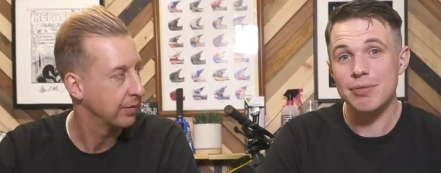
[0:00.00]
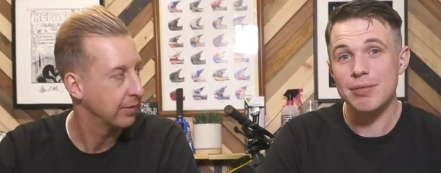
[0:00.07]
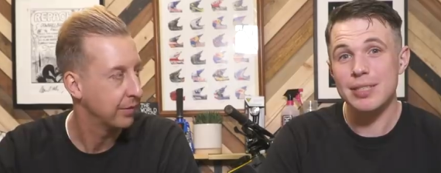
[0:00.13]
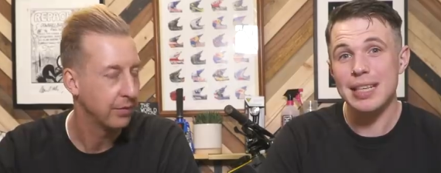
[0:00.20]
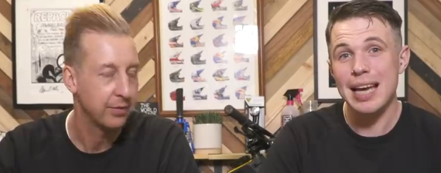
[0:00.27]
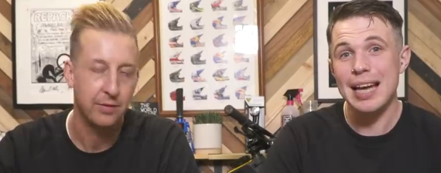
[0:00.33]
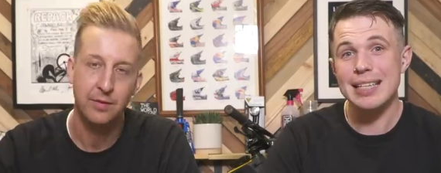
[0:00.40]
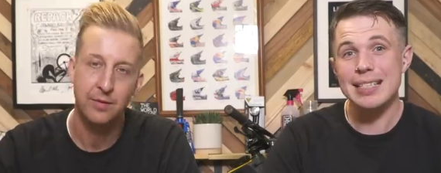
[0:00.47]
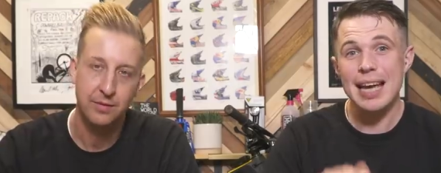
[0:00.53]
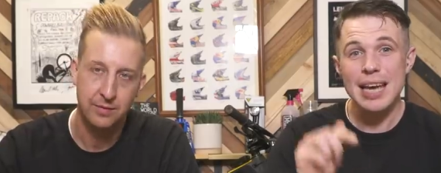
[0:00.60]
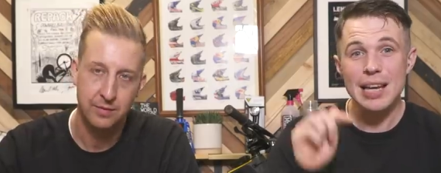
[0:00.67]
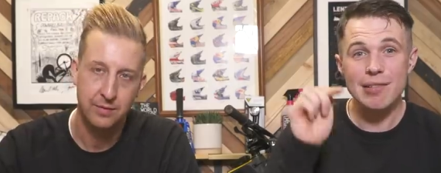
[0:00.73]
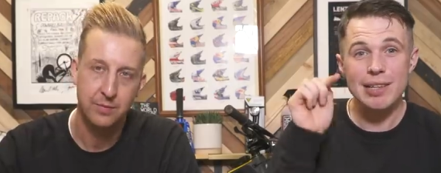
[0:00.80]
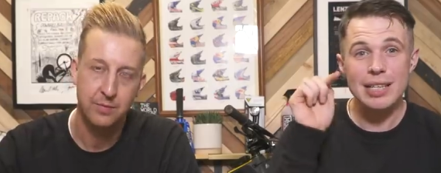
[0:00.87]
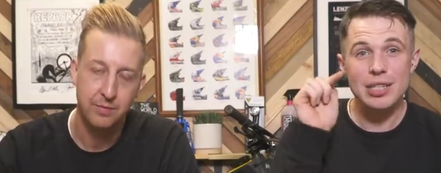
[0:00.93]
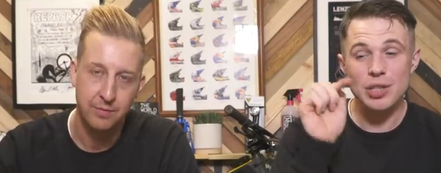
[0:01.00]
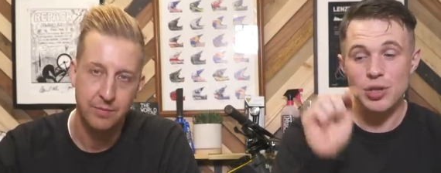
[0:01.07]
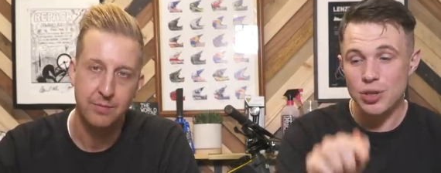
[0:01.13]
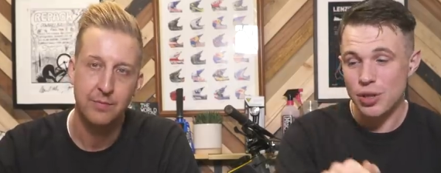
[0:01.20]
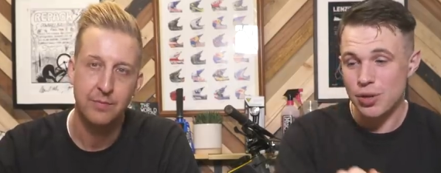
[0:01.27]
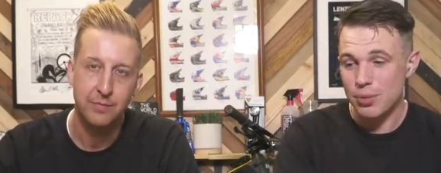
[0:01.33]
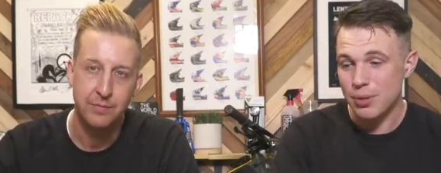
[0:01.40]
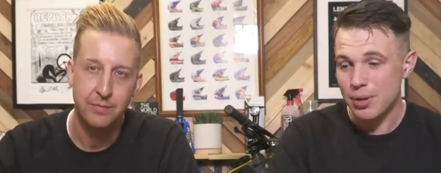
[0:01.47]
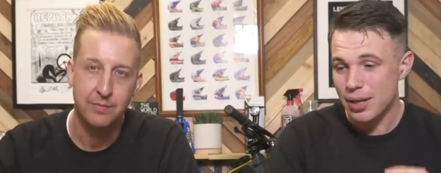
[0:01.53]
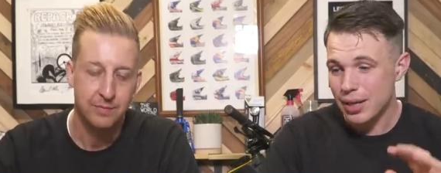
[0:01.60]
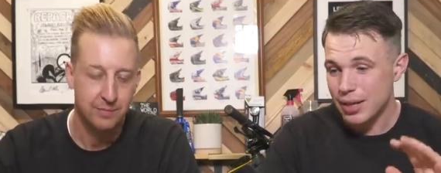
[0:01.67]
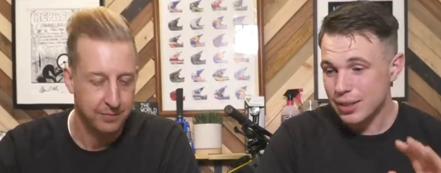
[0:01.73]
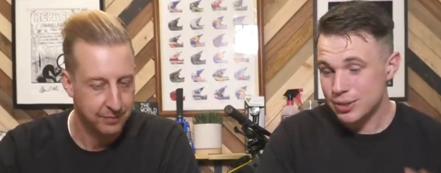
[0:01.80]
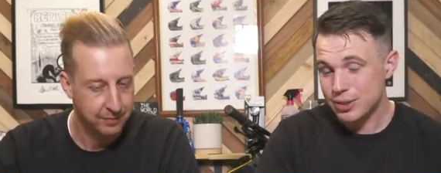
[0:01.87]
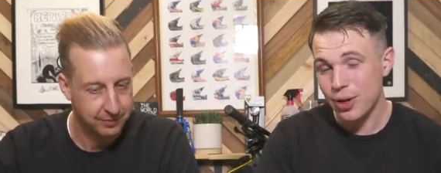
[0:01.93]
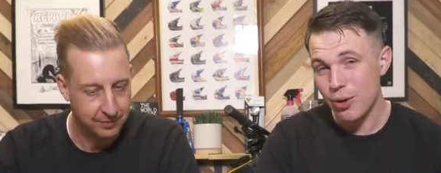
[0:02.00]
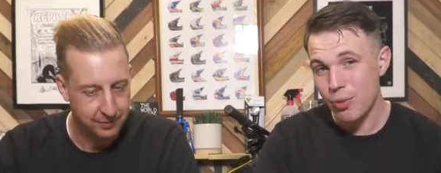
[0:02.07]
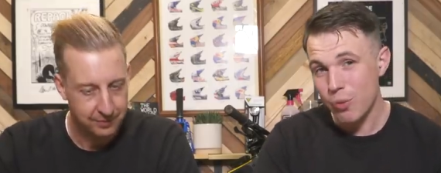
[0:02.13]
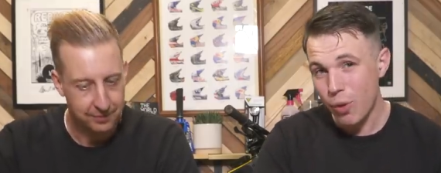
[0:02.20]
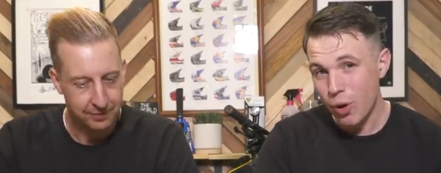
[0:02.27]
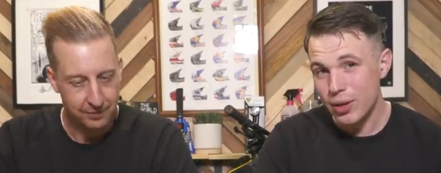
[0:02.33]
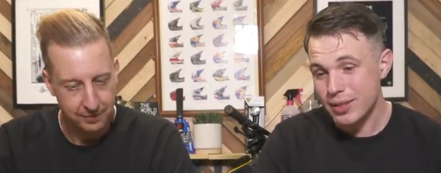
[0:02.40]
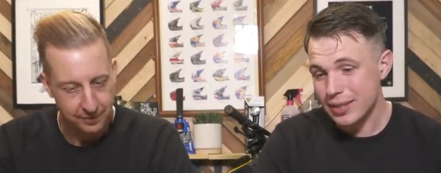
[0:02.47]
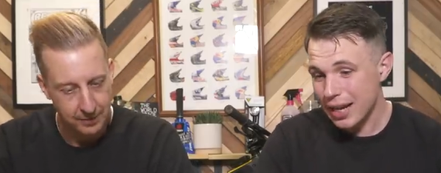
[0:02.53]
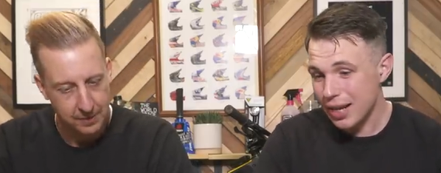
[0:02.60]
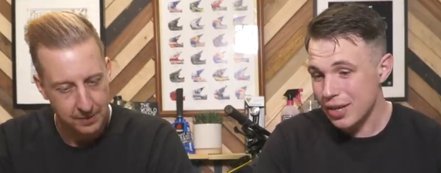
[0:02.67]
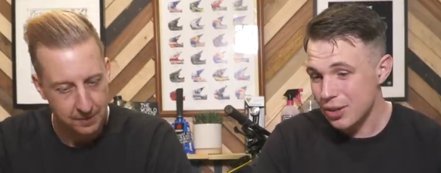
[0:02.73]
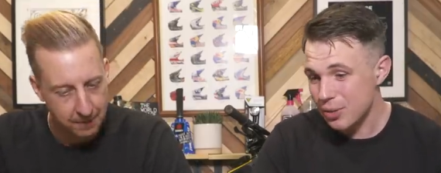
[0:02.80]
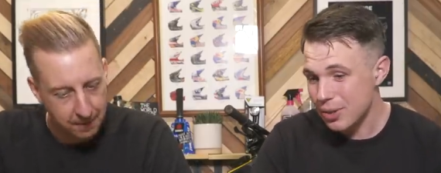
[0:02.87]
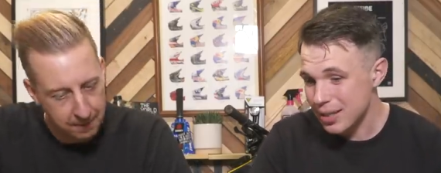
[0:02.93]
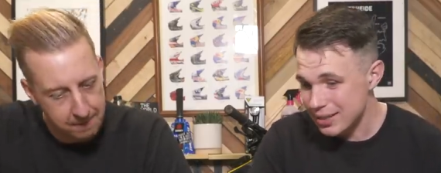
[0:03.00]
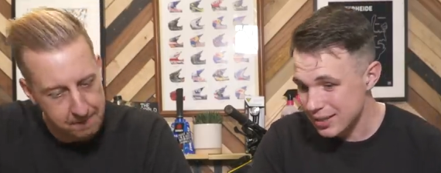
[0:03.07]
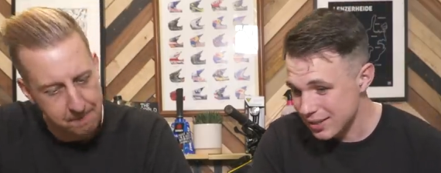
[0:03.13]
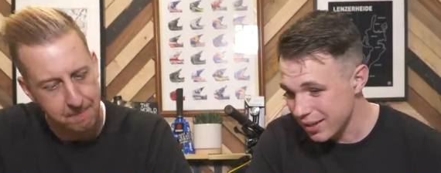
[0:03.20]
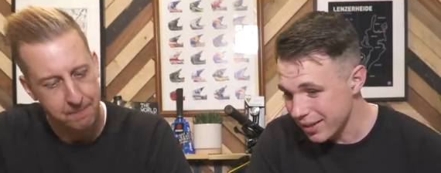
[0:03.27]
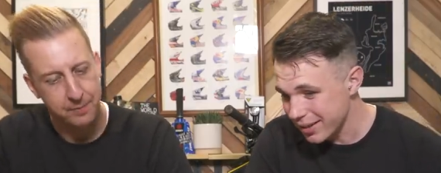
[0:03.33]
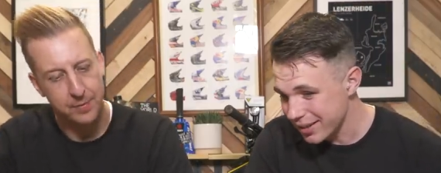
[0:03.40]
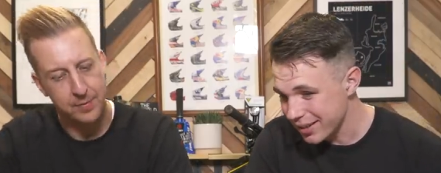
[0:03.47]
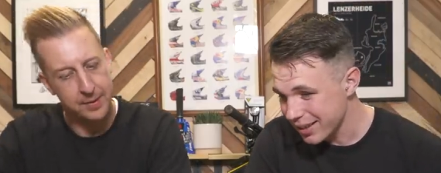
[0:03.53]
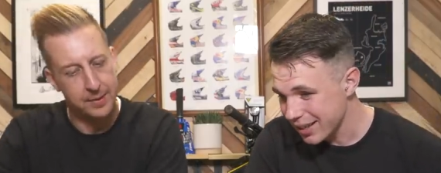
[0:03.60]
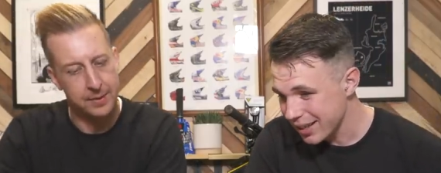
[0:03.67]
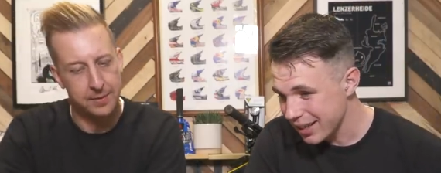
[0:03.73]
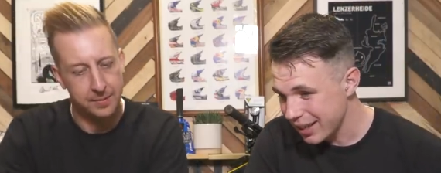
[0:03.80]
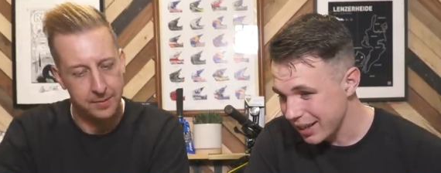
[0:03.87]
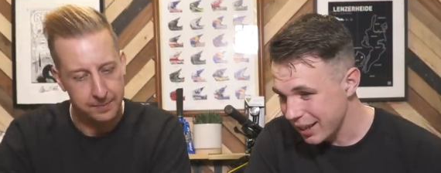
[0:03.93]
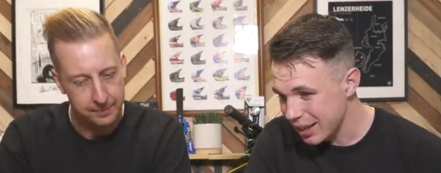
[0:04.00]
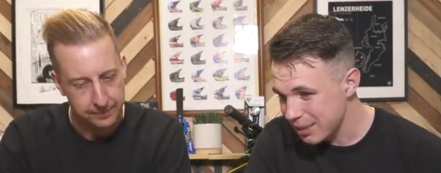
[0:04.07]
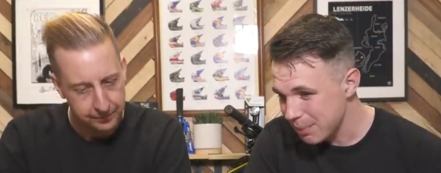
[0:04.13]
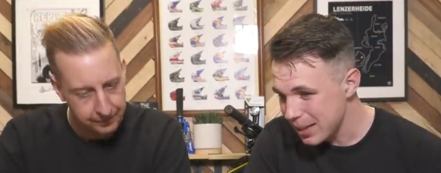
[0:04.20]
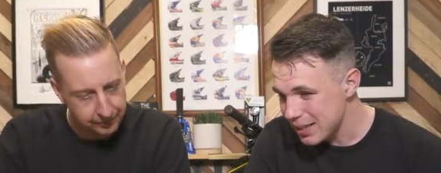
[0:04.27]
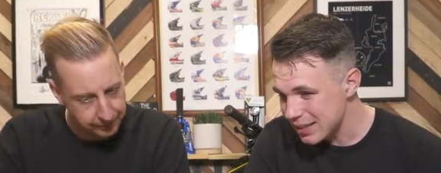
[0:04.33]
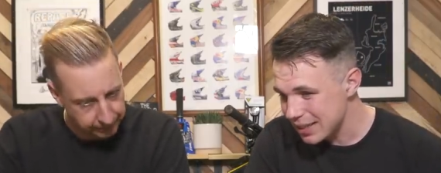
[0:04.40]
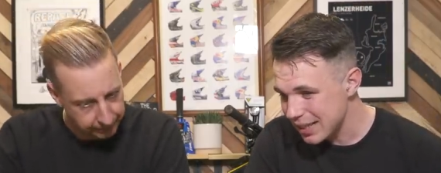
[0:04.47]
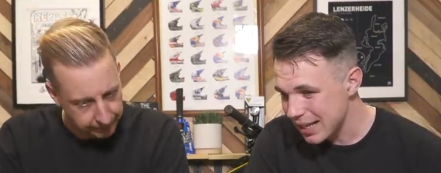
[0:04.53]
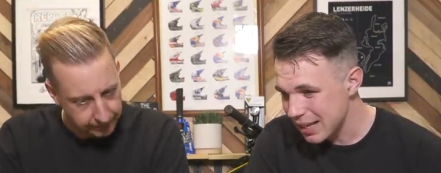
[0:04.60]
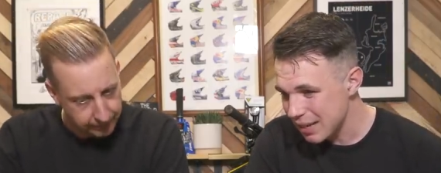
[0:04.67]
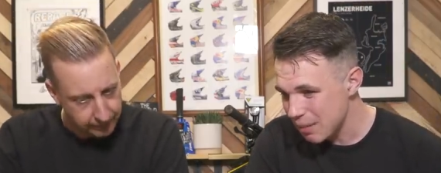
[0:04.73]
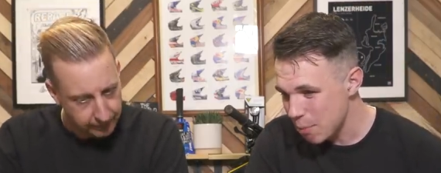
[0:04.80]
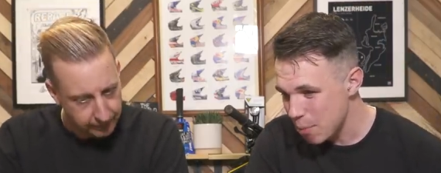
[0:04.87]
Speaker 1: difference and tailor it to you. So, what Daniel has done is basically